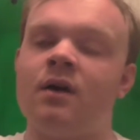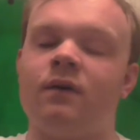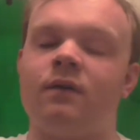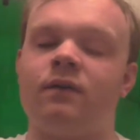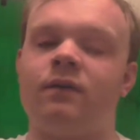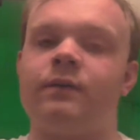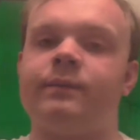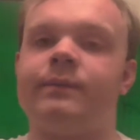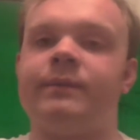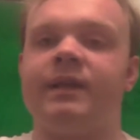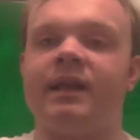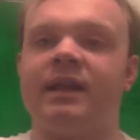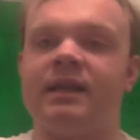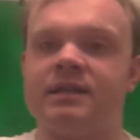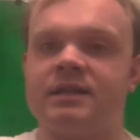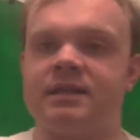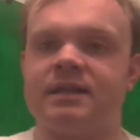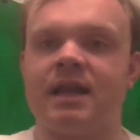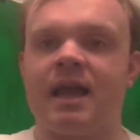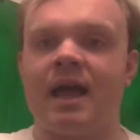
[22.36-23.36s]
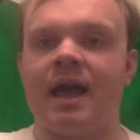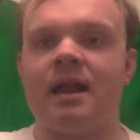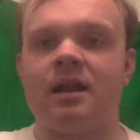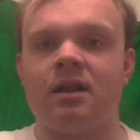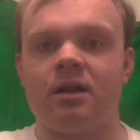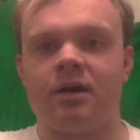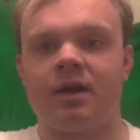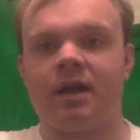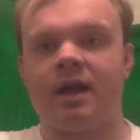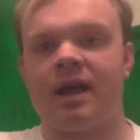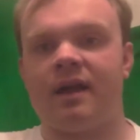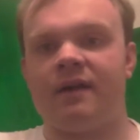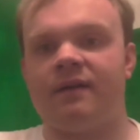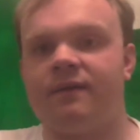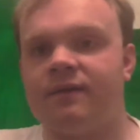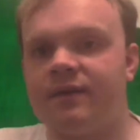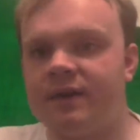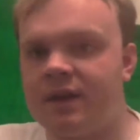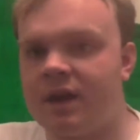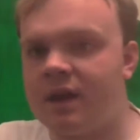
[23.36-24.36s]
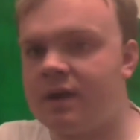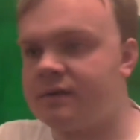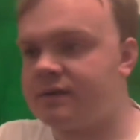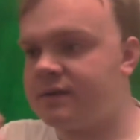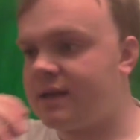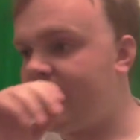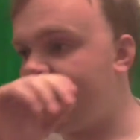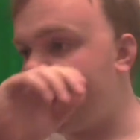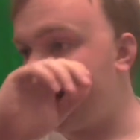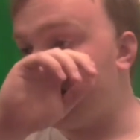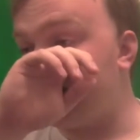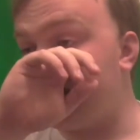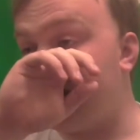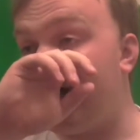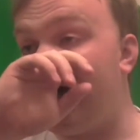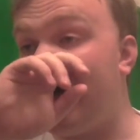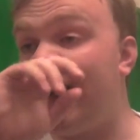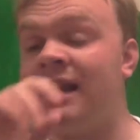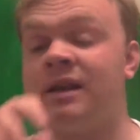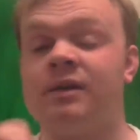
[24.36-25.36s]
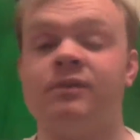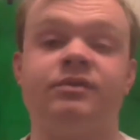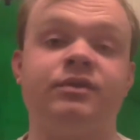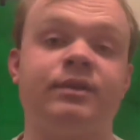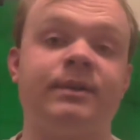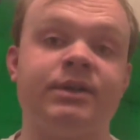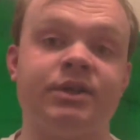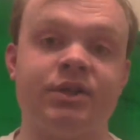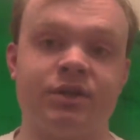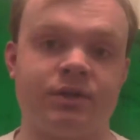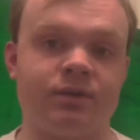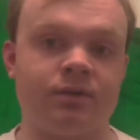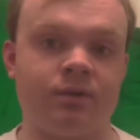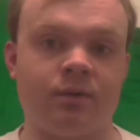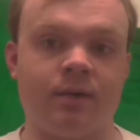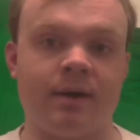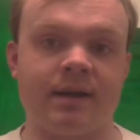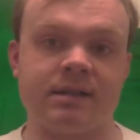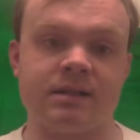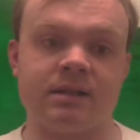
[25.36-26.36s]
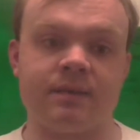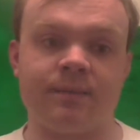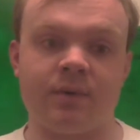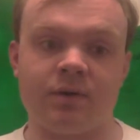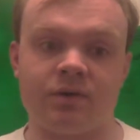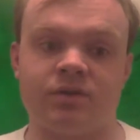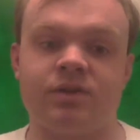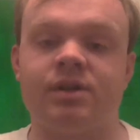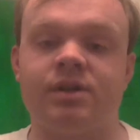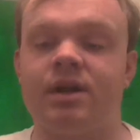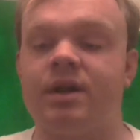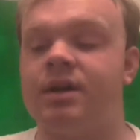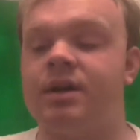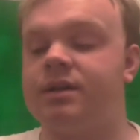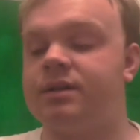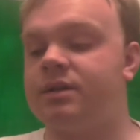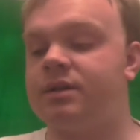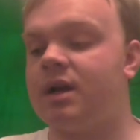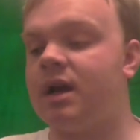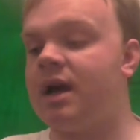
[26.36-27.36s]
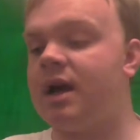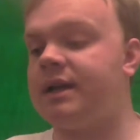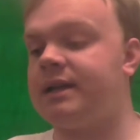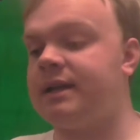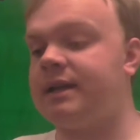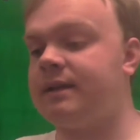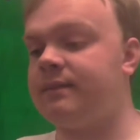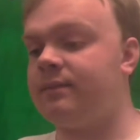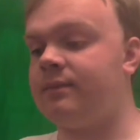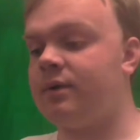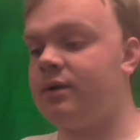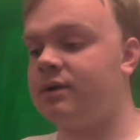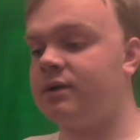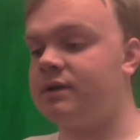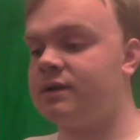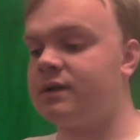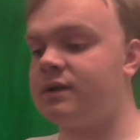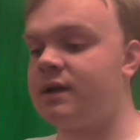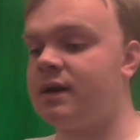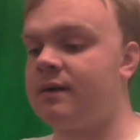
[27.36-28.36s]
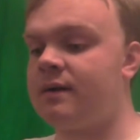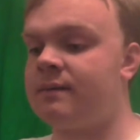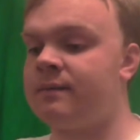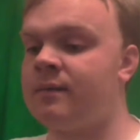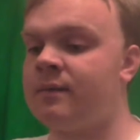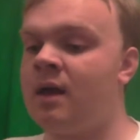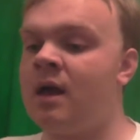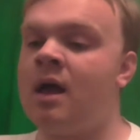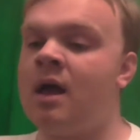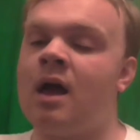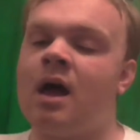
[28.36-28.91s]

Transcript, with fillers: from the internet and looking at videos. Uh, and also, as you saw as the montage, I did put some.